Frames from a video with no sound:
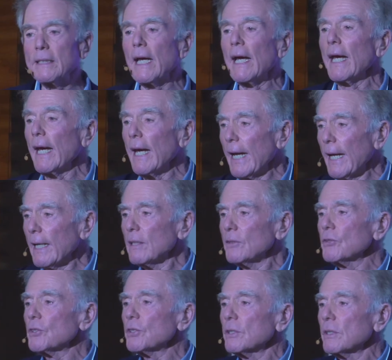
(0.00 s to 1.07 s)
in the
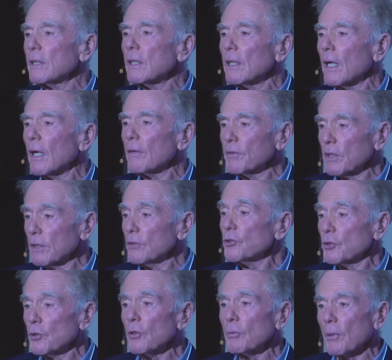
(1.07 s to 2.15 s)
hands of the
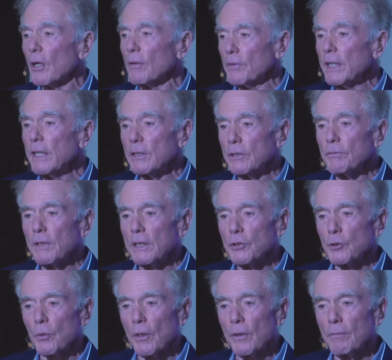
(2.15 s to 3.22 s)
consumer, of the
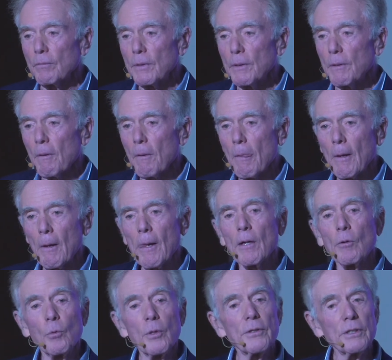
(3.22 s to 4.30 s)
individual,
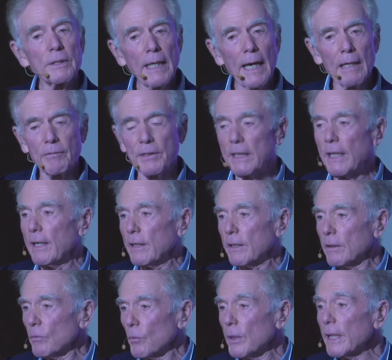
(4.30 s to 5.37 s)
with a
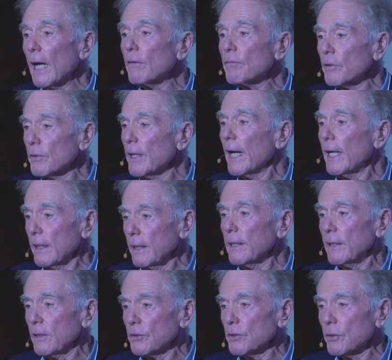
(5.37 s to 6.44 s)
navigator, whatever that
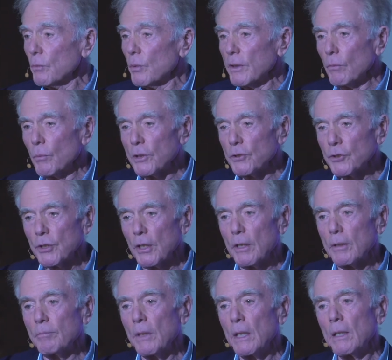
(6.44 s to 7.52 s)
is, with, with
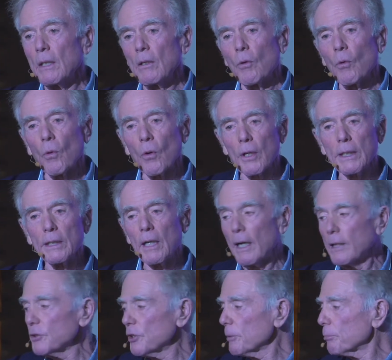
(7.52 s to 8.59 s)
some
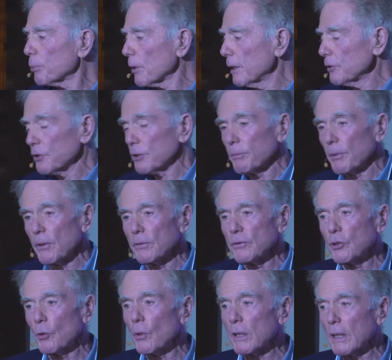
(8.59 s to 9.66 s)
organizing principle
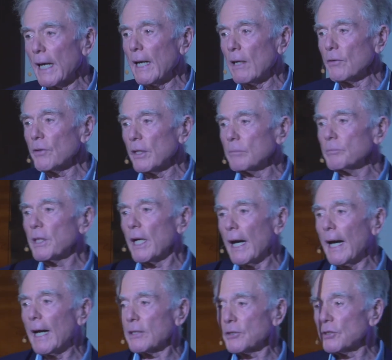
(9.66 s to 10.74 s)
to allow them to
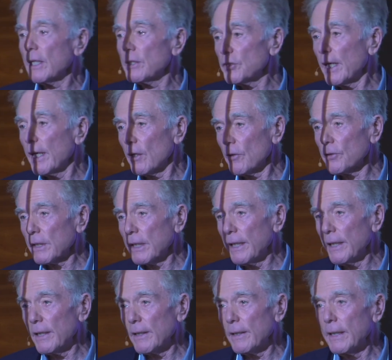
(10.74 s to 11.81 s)
access health
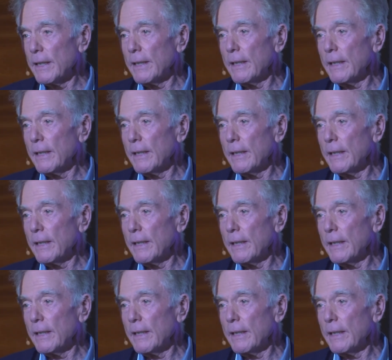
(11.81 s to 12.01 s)
care